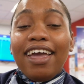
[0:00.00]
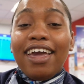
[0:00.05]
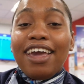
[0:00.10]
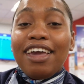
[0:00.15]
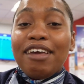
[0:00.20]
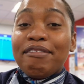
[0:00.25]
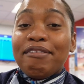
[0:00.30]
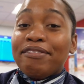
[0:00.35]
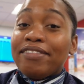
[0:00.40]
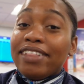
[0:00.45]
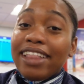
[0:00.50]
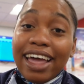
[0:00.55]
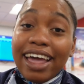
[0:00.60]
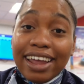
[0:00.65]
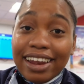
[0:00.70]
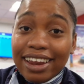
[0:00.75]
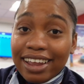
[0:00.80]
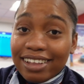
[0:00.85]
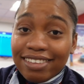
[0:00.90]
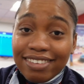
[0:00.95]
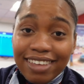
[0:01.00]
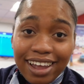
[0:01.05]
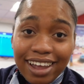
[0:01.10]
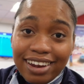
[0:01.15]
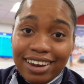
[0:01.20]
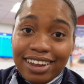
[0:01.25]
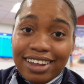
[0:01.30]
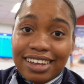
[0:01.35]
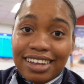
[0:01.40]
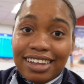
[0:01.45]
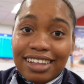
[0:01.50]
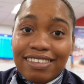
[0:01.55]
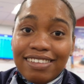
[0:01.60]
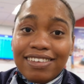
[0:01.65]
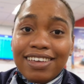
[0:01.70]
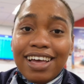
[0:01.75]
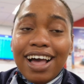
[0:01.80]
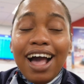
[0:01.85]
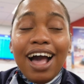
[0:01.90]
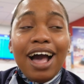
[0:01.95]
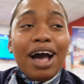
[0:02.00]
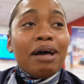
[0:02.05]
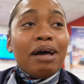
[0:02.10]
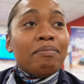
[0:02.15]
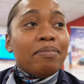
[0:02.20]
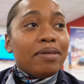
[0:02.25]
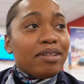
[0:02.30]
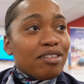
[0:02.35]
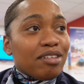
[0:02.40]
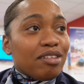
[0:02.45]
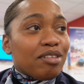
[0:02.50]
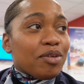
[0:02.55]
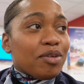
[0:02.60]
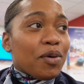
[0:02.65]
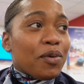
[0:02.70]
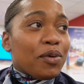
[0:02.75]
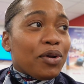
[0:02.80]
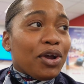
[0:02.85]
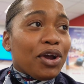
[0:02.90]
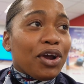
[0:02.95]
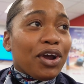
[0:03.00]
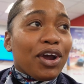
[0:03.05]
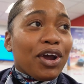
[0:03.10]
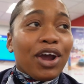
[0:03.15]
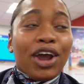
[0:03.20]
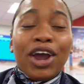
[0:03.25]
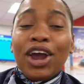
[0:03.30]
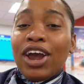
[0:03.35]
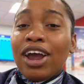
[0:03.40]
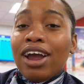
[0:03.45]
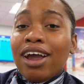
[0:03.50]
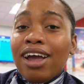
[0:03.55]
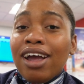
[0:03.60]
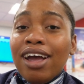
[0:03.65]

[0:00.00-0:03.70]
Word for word: a flight attendant, a business owner,